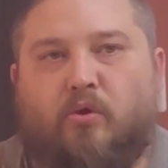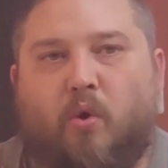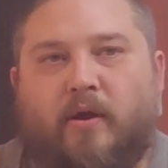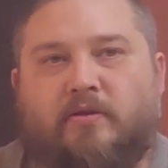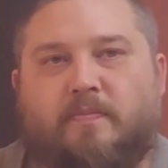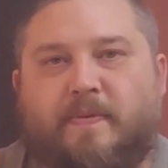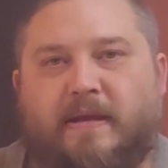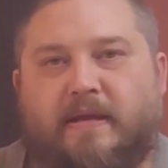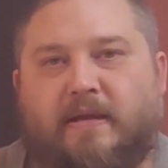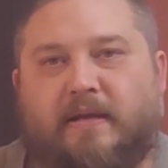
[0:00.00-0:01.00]
going to
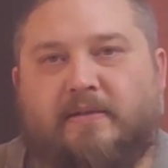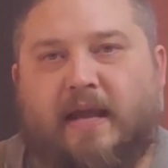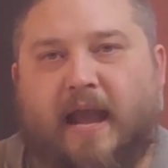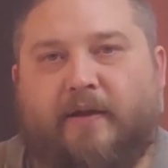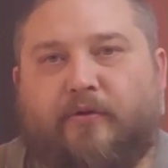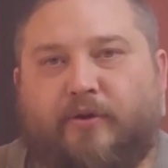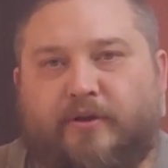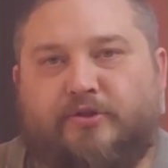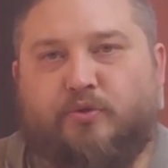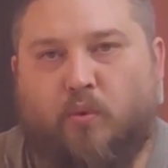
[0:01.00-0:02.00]
be as
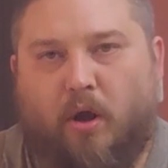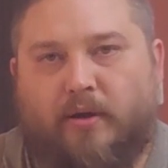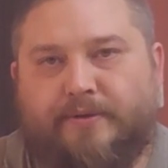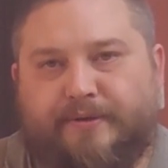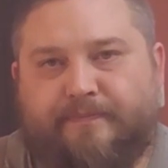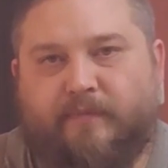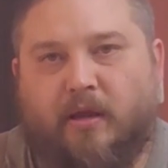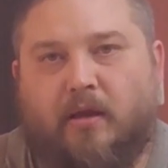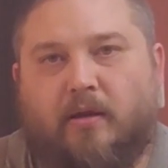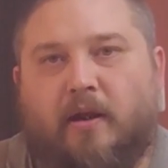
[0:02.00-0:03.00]
accurate as you want.
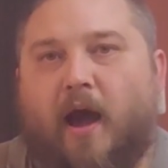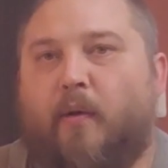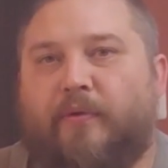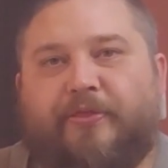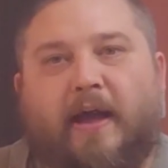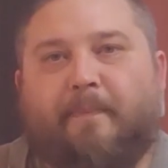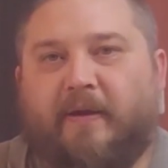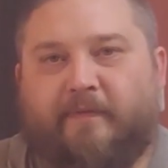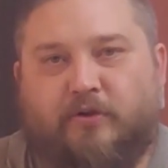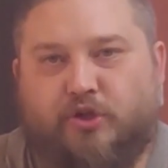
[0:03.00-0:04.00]
Not with that
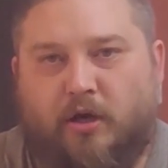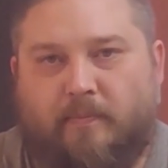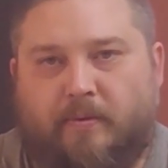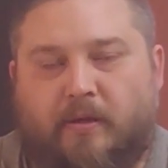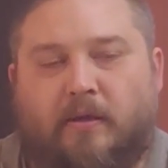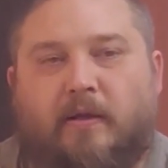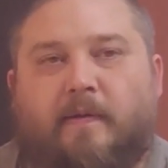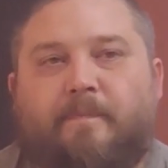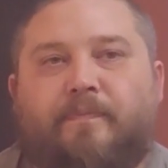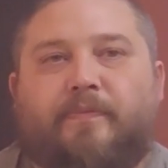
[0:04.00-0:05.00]
big of a jump.
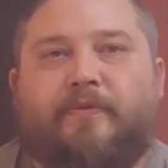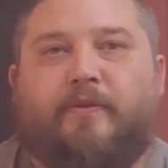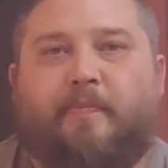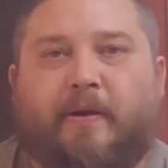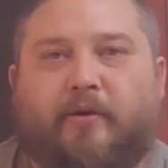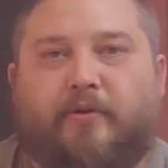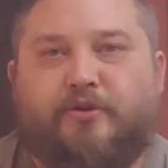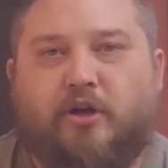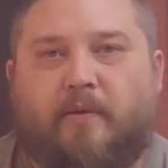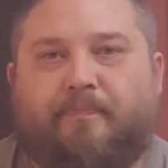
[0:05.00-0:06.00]
The bigger
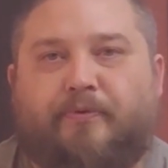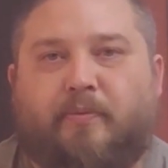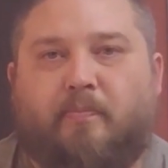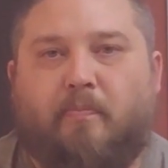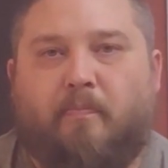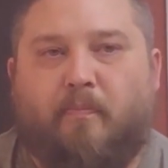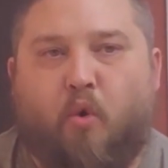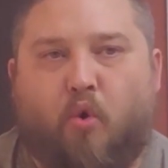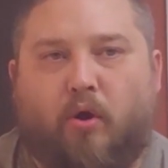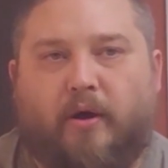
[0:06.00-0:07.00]
the jump, the
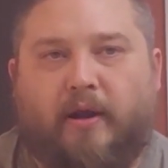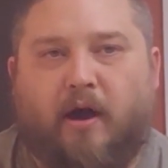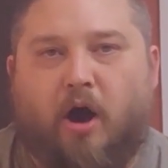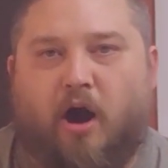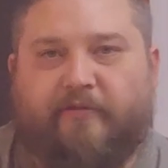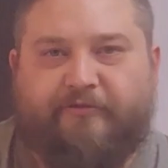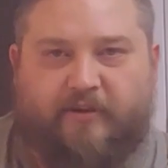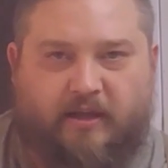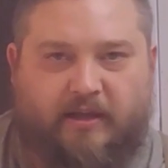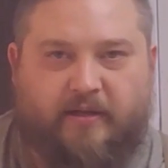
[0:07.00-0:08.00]
more off
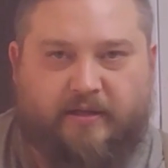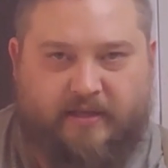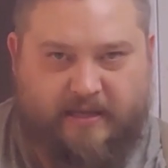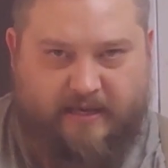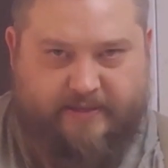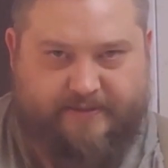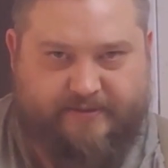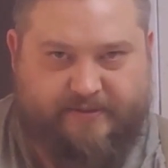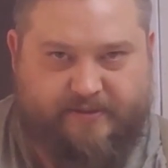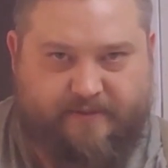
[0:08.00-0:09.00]
it
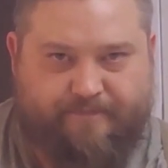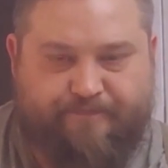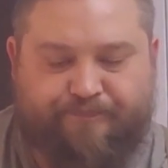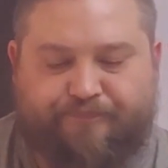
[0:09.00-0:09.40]
gets.